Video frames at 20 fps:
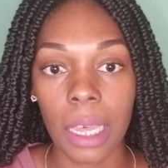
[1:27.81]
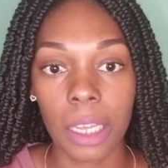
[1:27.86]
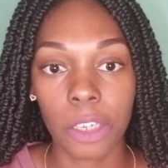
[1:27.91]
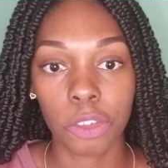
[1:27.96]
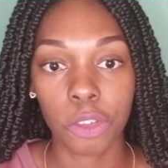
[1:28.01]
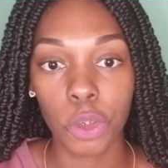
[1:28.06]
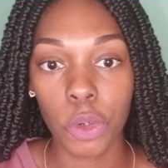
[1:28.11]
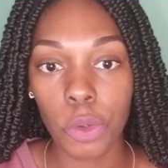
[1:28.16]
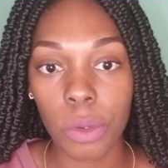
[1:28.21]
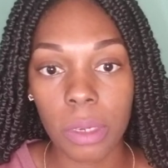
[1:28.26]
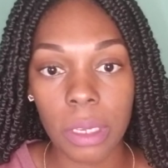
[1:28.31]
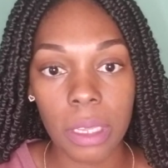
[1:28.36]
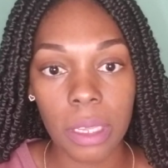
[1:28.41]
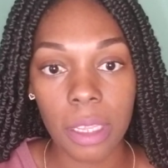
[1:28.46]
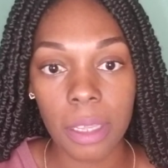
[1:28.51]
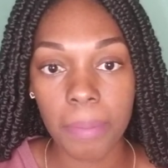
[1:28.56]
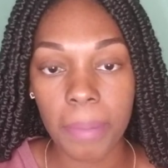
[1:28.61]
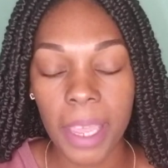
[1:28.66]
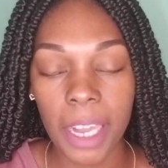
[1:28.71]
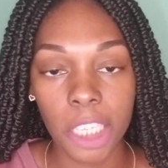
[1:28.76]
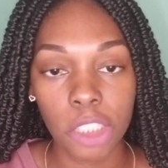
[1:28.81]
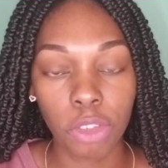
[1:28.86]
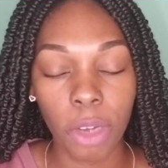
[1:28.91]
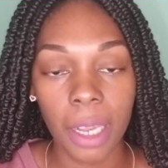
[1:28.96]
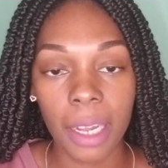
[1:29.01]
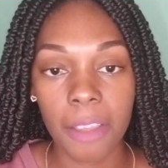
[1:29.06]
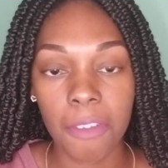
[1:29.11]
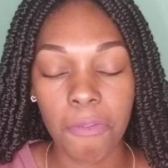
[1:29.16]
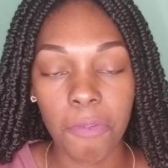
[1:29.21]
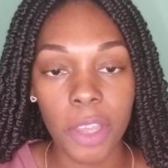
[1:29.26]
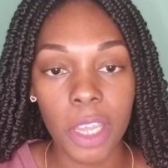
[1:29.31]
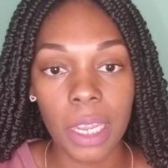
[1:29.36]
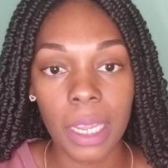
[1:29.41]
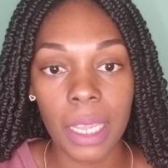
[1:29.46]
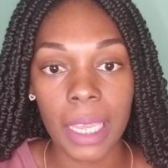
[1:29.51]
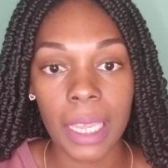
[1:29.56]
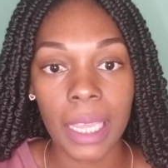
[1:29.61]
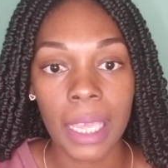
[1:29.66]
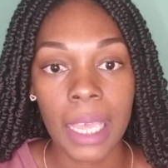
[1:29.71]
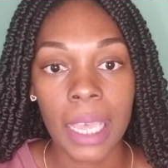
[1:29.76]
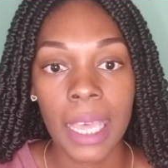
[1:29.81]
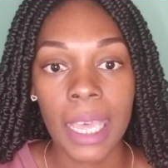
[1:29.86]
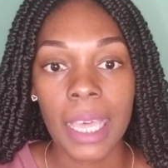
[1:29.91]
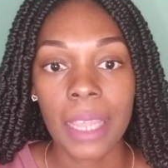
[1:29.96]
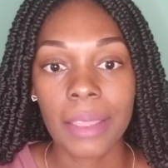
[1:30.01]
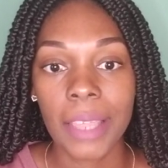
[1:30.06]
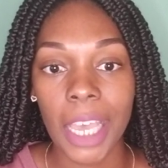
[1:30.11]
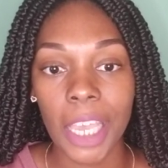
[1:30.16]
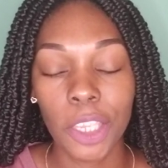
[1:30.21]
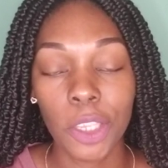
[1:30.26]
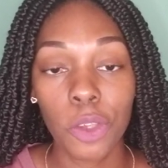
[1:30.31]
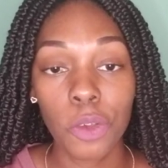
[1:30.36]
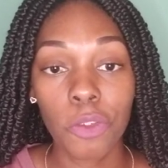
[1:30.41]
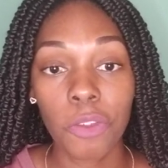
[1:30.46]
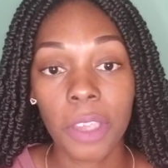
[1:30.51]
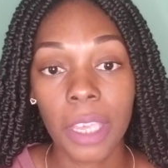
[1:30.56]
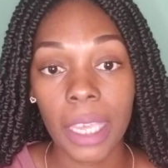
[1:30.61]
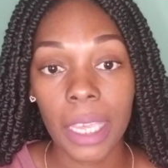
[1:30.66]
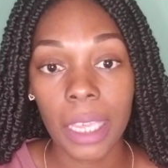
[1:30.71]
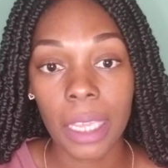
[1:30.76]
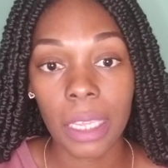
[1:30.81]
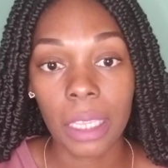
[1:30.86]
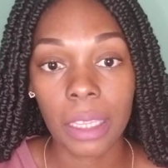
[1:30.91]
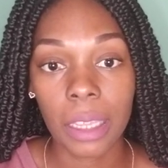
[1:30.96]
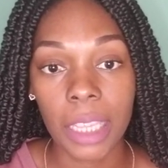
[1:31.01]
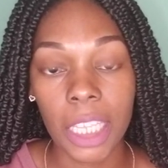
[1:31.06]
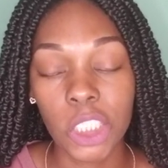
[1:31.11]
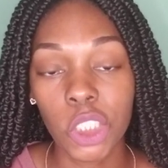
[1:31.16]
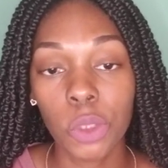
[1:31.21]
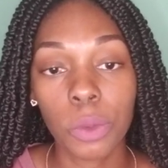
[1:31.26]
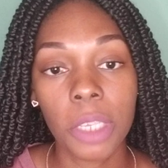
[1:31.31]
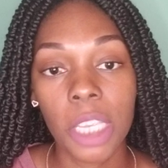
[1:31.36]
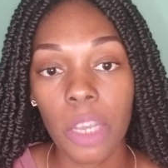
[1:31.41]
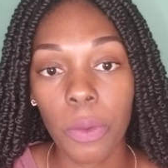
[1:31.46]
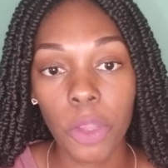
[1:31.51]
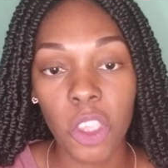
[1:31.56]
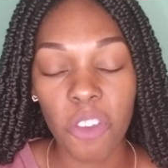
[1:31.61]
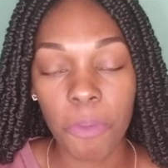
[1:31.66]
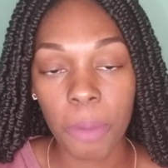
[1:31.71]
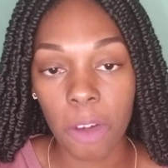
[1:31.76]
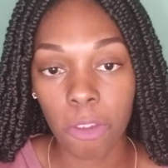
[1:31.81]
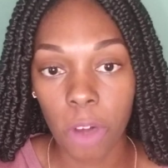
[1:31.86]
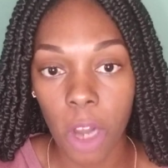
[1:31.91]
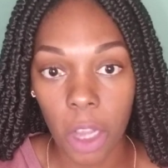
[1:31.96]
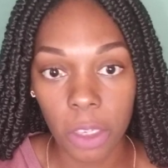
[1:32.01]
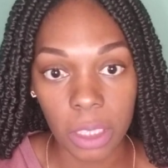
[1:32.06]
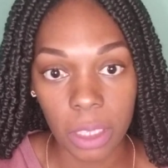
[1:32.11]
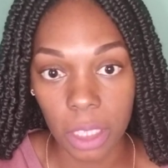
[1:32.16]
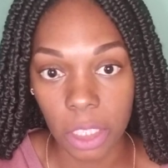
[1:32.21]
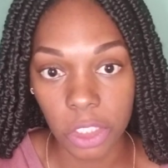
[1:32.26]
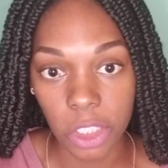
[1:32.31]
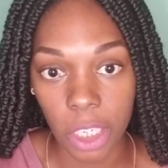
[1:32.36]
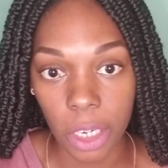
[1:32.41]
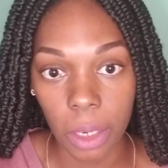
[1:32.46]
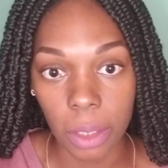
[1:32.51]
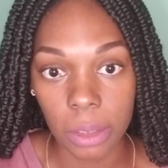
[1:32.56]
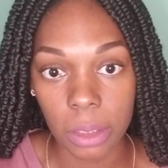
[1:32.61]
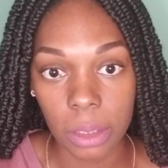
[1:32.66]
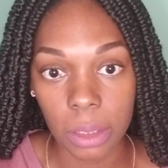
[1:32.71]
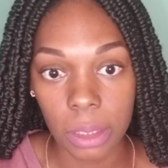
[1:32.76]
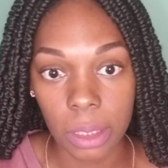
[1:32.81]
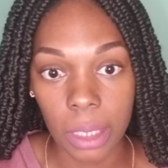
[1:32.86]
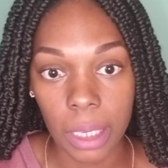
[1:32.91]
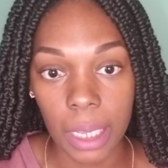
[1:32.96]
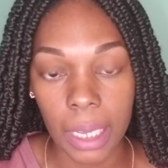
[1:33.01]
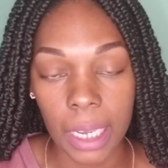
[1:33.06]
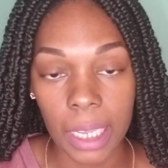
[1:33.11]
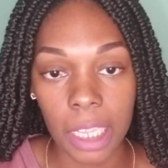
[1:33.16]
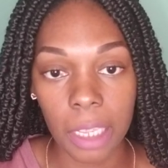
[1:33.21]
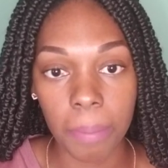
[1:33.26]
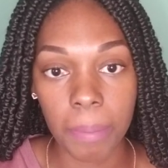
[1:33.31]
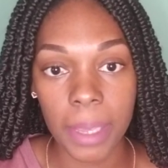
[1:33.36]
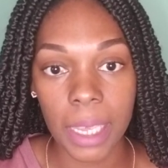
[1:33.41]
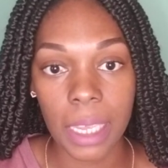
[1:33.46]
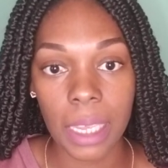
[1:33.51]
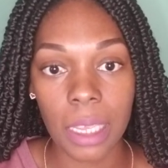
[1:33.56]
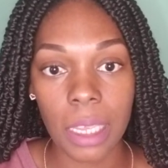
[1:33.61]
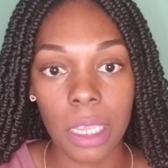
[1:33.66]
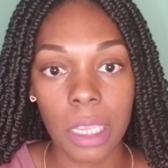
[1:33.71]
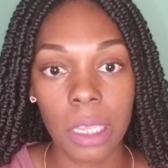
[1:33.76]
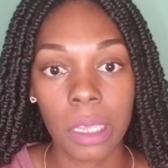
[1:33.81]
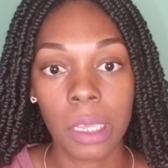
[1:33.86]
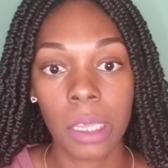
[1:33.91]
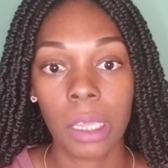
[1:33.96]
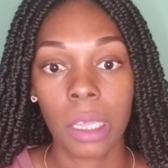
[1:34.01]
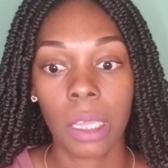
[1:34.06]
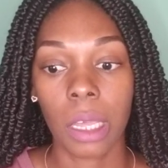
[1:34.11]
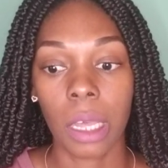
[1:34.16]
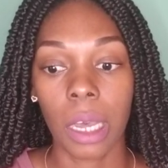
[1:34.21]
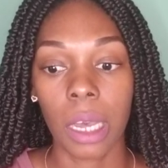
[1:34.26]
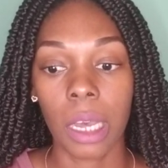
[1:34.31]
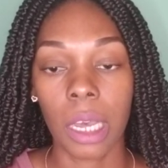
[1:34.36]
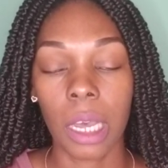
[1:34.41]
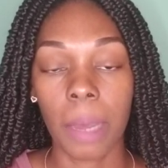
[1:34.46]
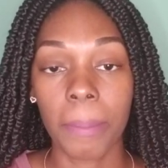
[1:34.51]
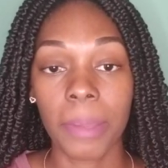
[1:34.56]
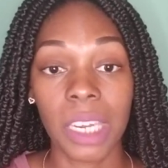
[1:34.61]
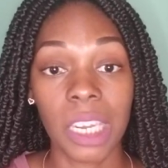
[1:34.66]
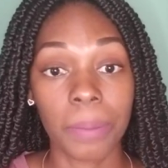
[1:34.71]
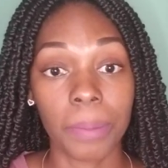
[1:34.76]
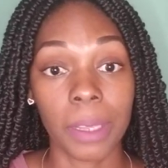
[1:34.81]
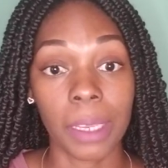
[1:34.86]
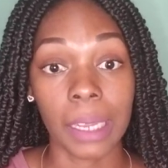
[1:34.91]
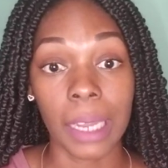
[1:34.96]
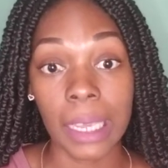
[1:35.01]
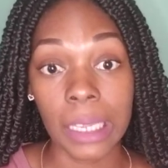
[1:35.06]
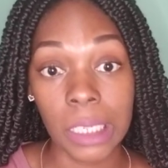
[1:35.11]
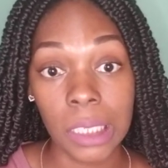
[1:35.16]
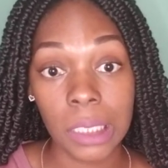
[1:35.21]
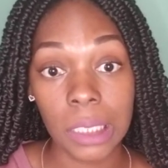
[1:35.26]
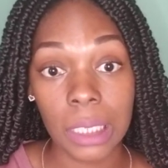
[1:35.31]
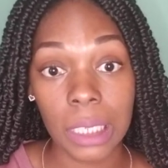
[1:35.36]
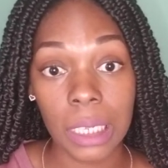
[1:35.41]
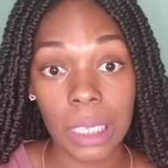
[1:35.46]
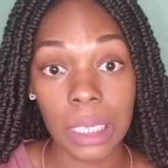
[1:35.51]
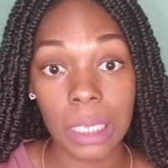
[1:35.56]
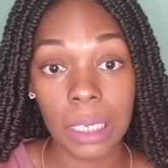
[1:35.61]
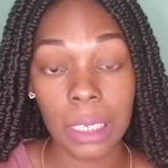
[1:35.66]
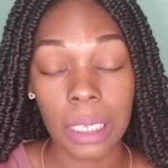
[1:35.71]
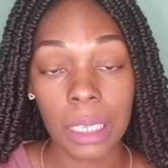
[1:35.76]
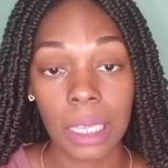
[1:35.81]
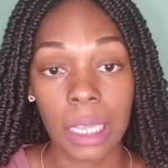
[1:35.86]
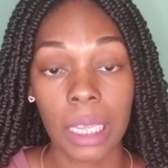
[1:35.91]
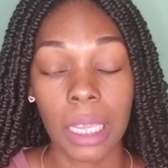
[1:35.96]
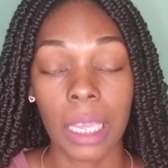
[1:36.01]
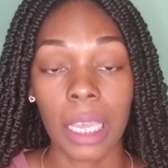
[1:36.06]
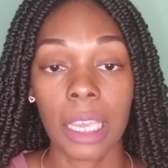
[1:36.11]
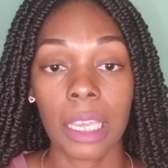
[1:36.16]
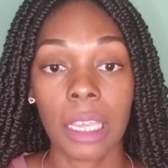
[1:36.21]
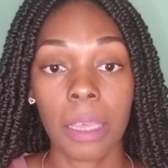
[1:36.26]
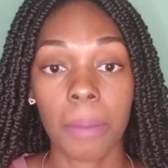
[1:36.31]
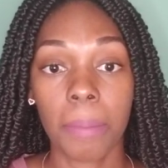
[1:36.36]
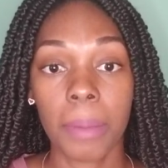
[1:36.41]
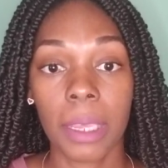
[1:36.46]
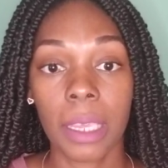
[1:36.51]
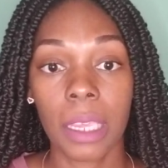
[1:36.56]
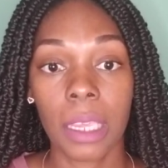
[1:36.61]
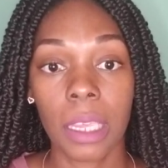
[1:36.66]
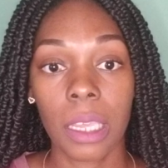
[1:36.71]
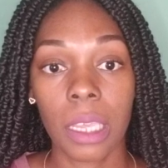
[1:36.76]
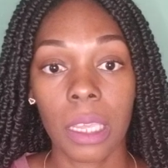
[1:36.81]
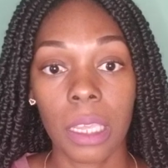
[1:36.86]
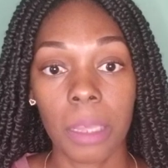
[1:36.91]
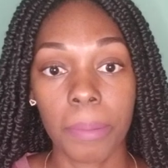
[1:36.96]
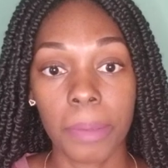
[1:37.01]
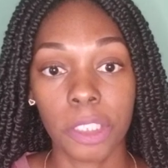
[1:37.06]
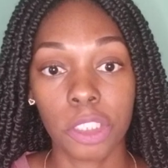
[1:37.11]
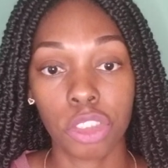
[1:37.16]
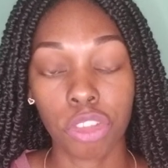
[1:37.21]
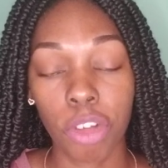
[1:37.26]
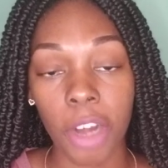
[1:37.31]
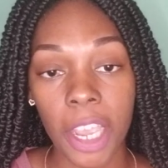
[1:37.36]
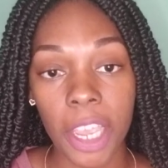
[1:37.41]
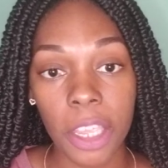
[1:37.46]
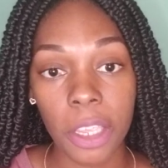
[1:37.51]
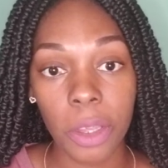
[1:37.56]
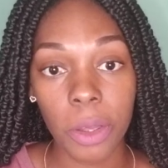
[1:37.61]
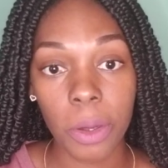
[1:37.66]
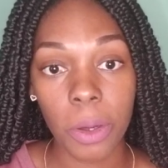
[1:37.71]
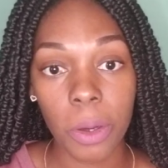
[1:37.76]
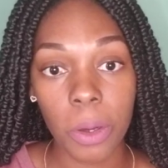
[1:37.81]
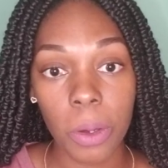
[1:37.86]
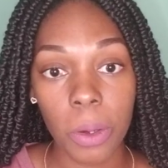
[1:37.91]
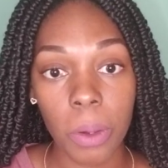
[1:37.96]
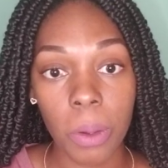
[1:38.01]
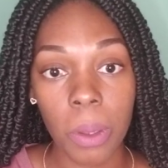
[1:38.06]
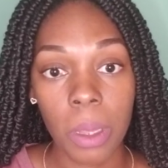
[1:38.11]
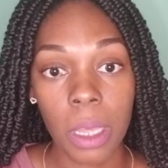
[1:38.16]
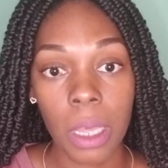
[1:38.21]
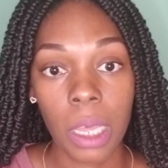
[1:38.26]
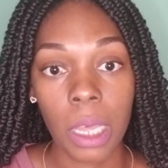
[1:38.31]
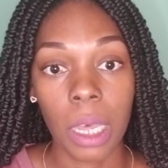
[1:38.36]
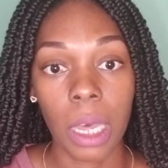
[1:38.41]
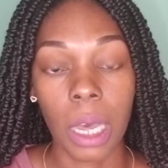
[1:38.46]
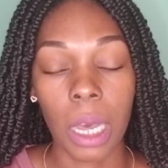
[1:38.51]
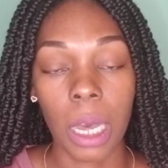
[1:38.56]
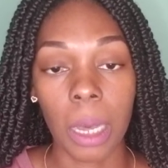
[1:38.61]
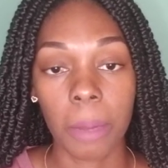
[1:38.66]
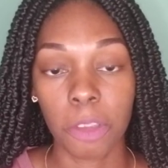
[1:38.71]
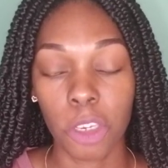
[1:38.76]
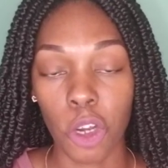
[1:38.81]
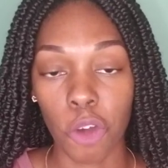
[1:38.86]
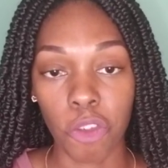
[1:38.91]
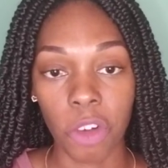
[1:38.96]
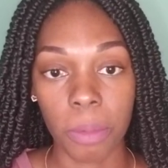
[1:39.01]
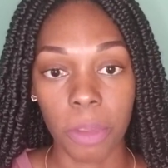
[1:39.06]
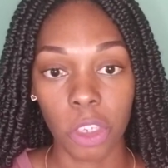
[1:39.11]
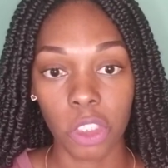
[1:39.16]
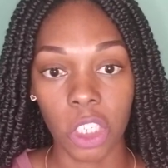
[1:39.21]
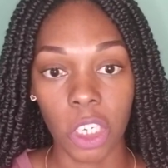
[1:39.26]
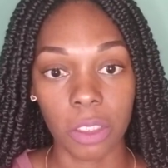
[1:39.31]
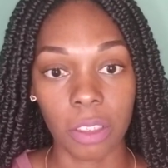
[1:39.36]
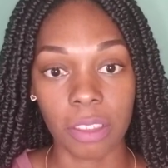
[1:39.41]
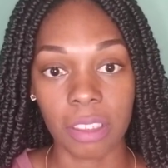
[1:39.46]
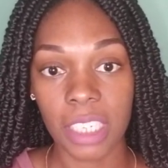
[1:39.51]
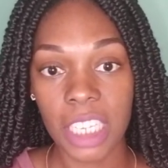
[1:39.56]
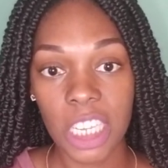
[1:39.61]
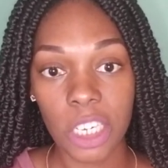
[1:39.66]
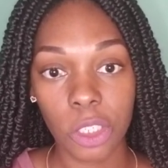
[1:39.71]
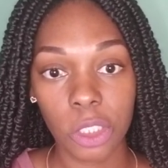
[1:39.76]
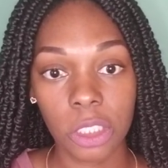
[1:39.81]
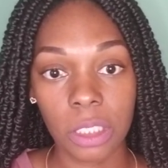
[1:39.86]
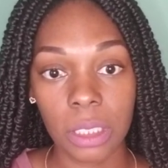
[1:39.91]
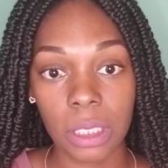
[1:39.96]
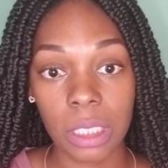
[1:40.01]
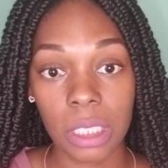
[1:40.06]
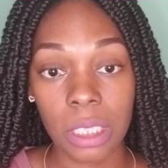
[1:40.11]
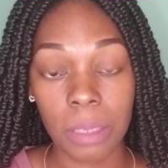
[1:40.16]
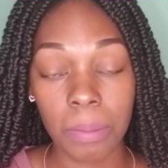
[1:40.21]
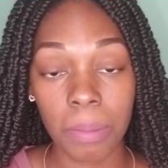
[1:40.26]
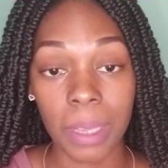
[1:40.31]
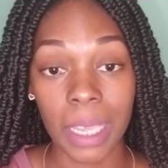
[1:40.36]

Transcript: grueling, penetrating feeling that you get when you've been wronged in the church, and it could be manipulation, it could be betrayal, from your church's leadership.